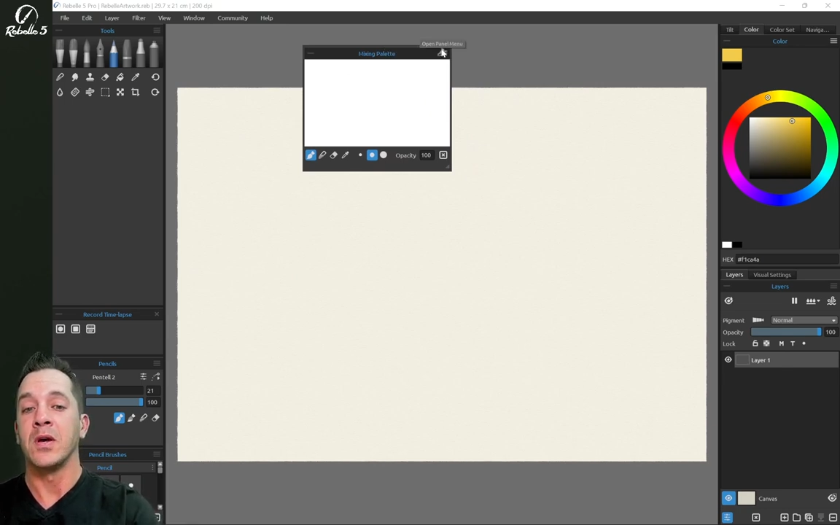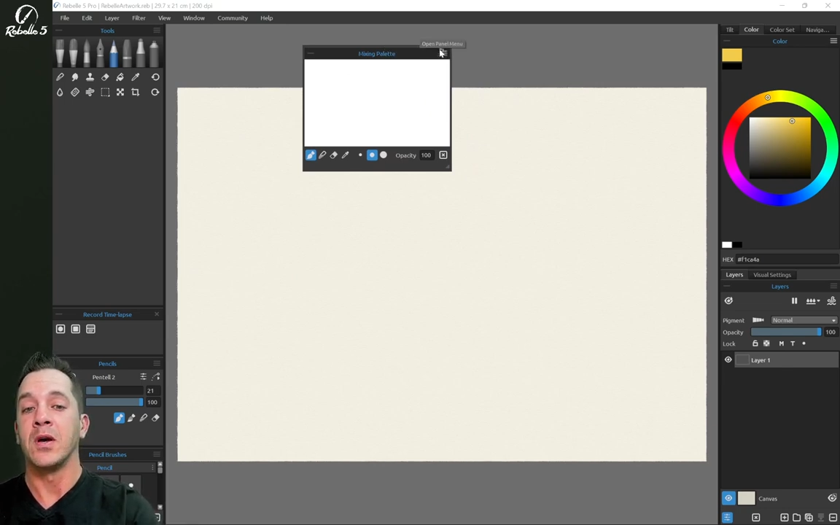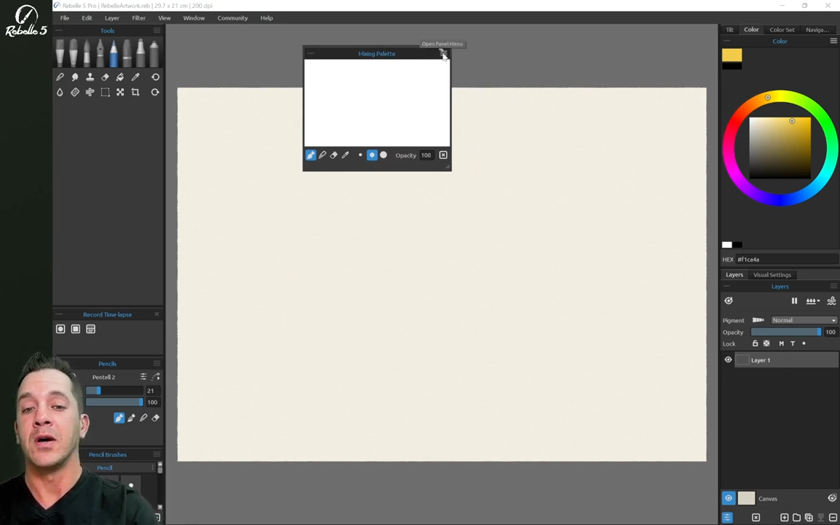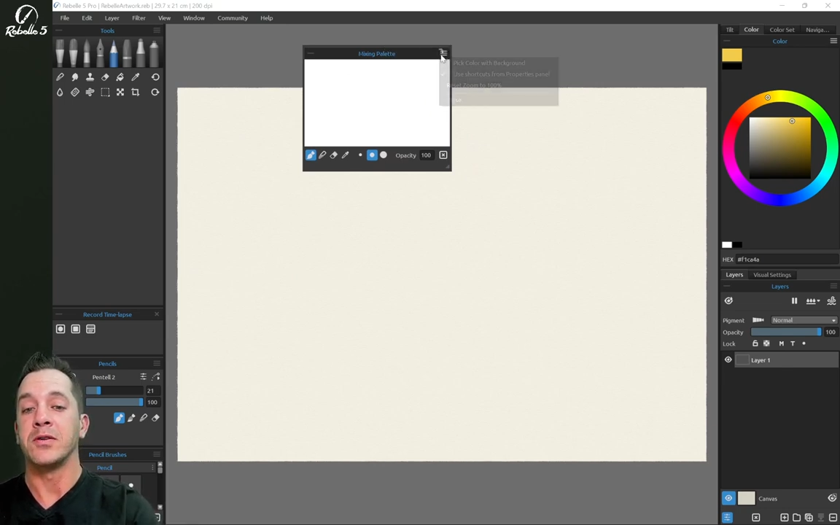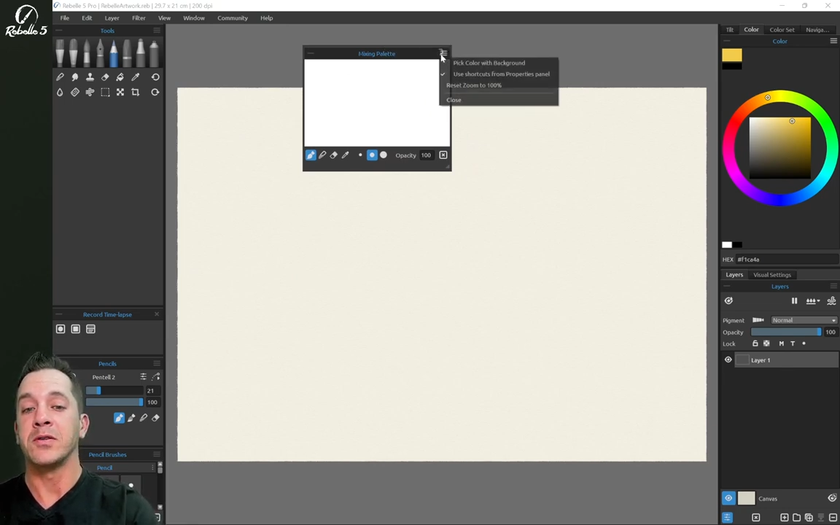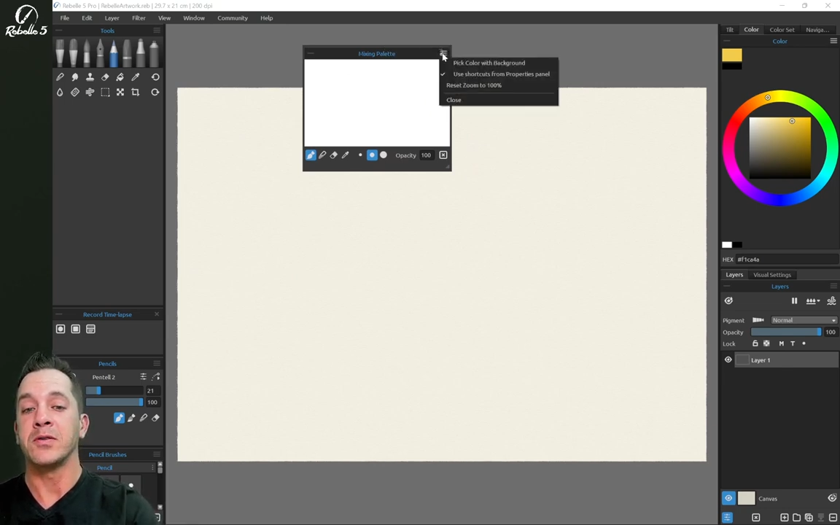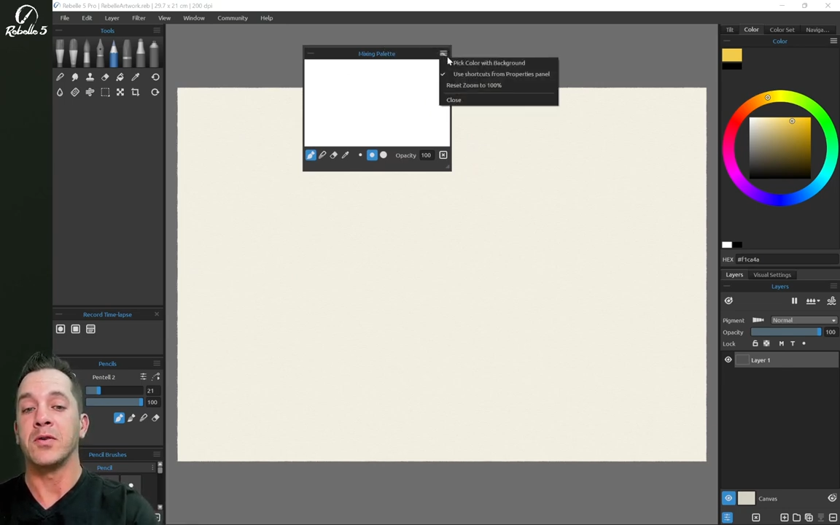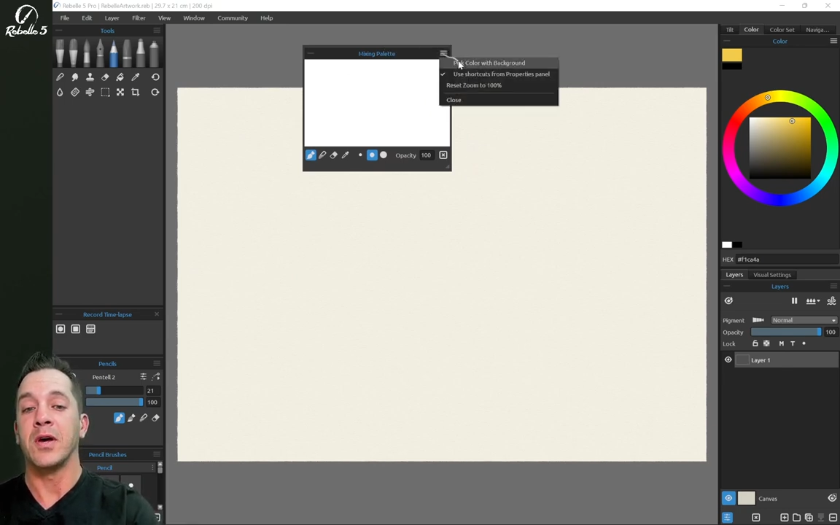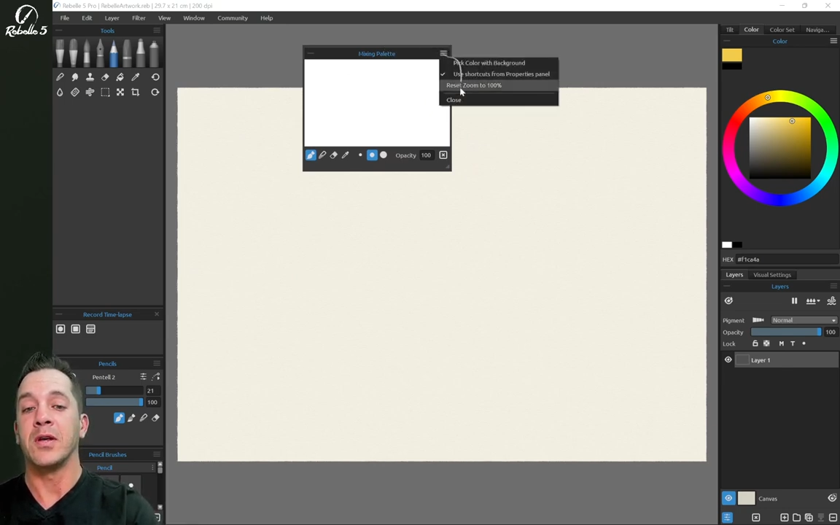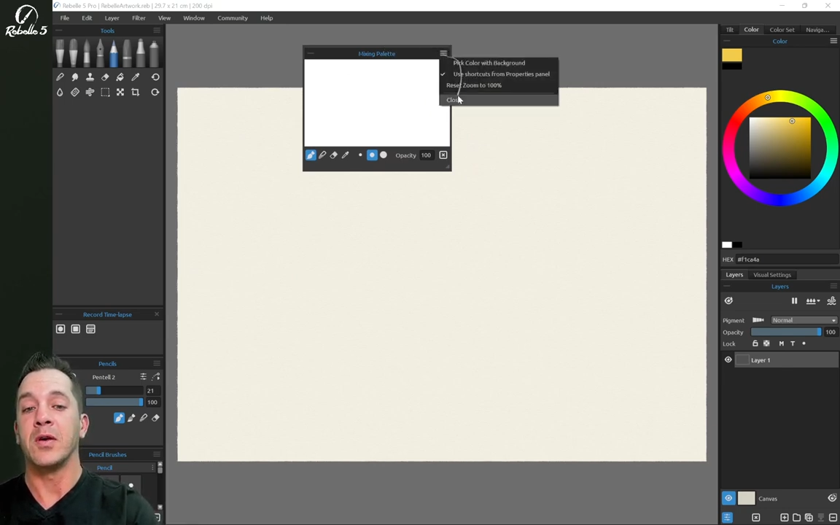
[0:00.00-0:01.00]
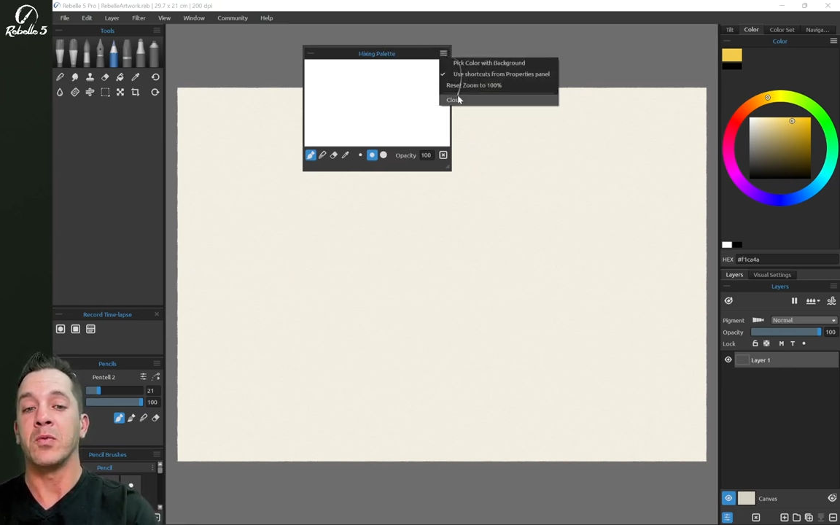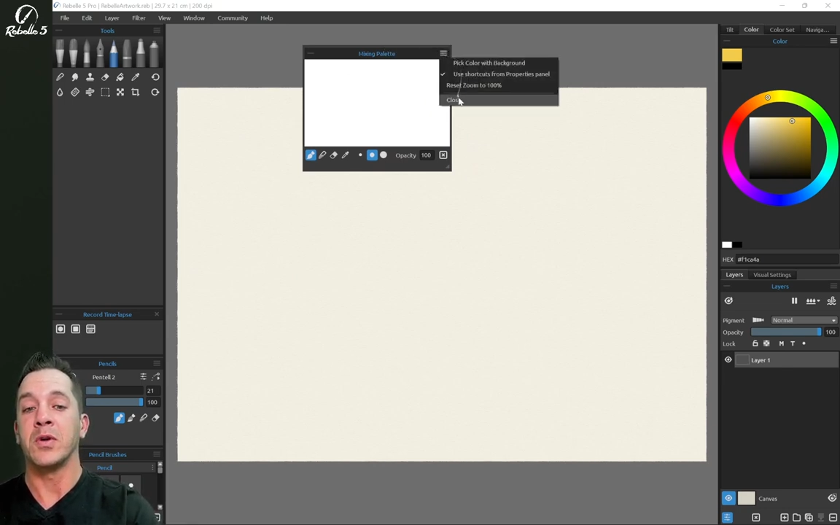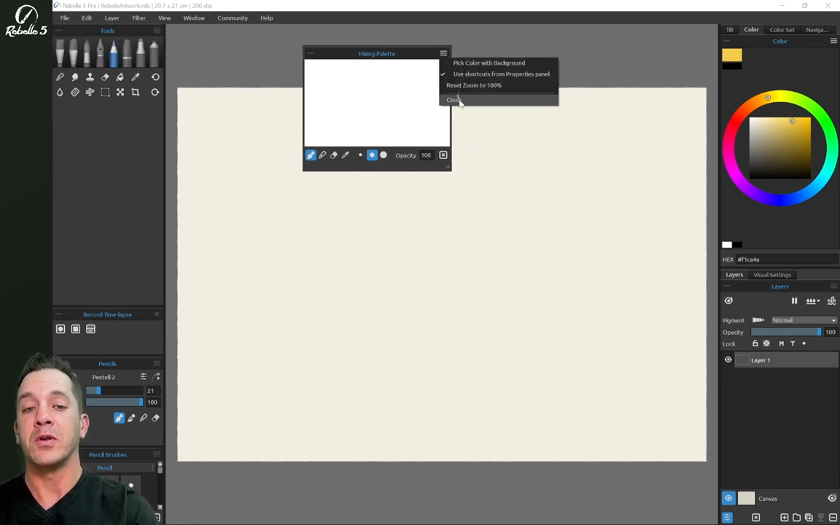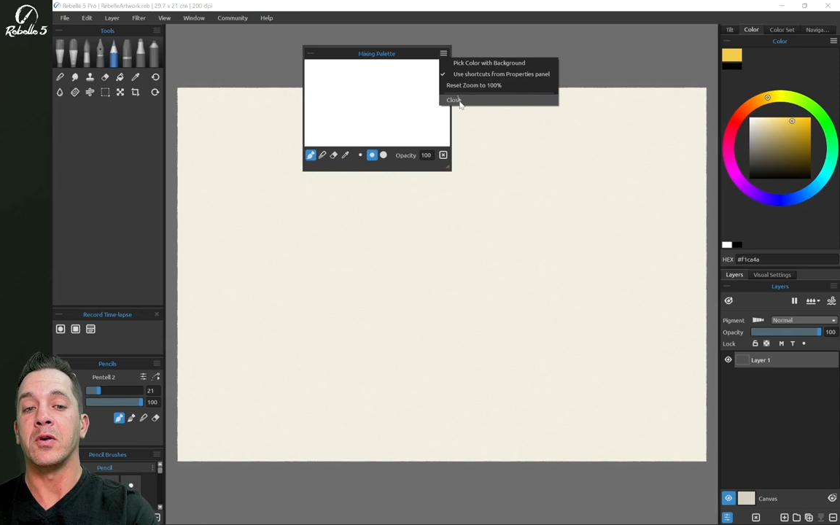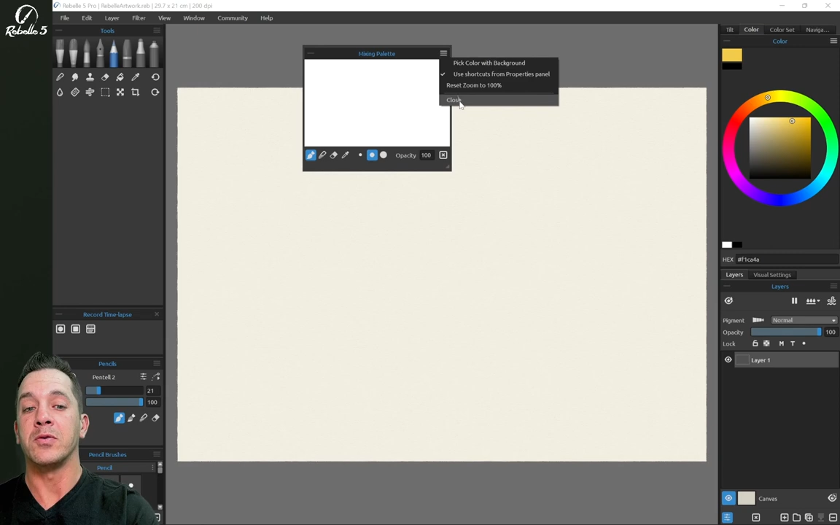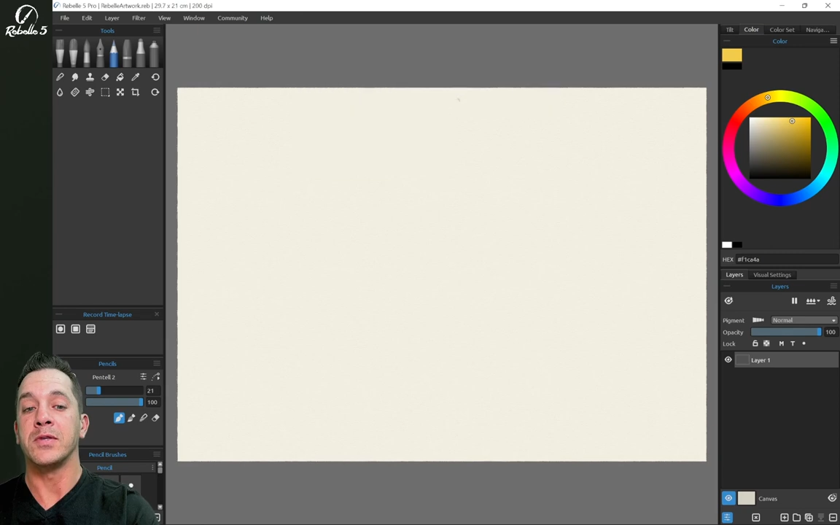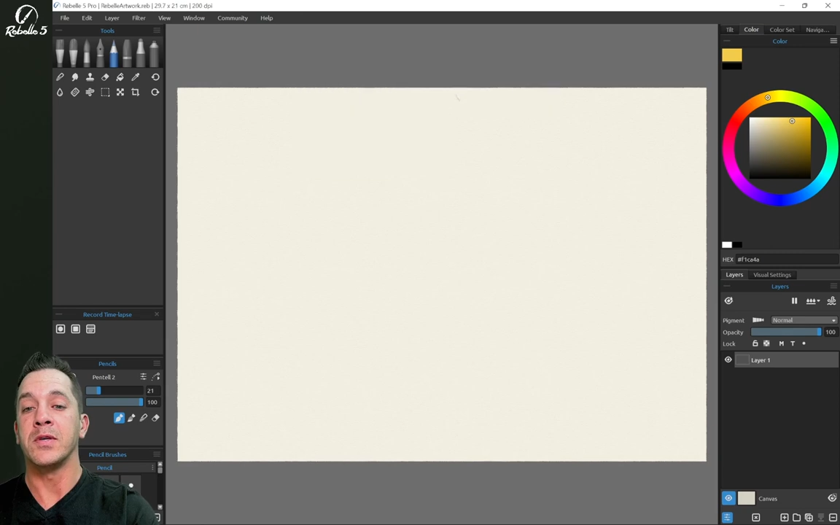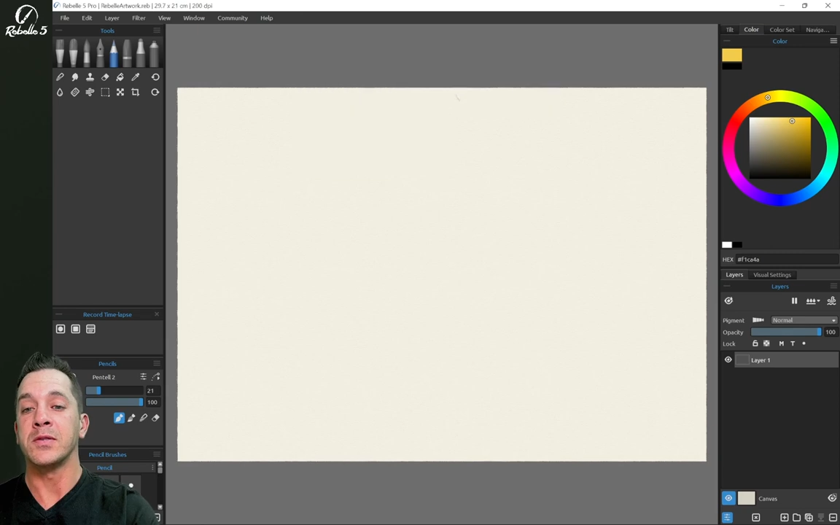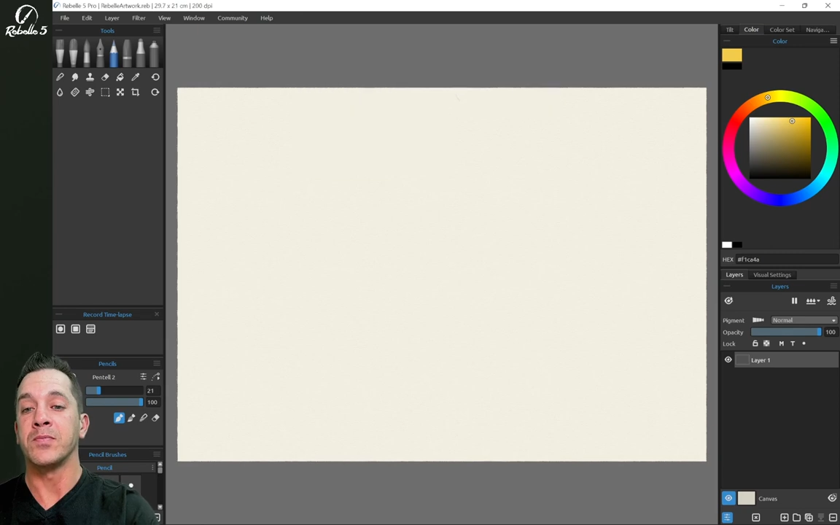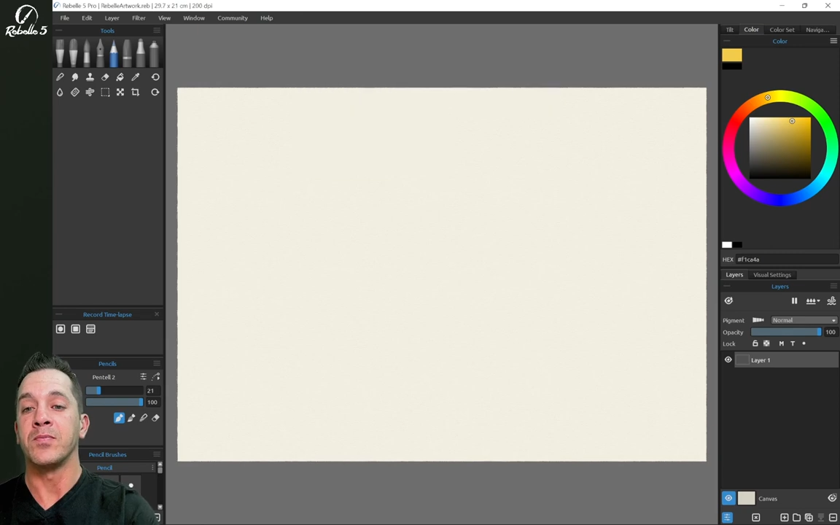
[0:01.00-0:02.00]
All right, so let's go ahead and we're going to close
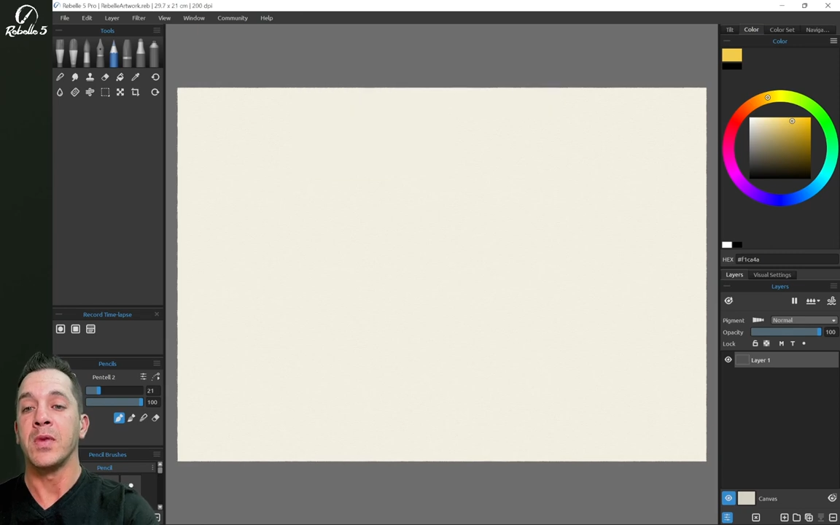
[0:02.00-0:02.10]
this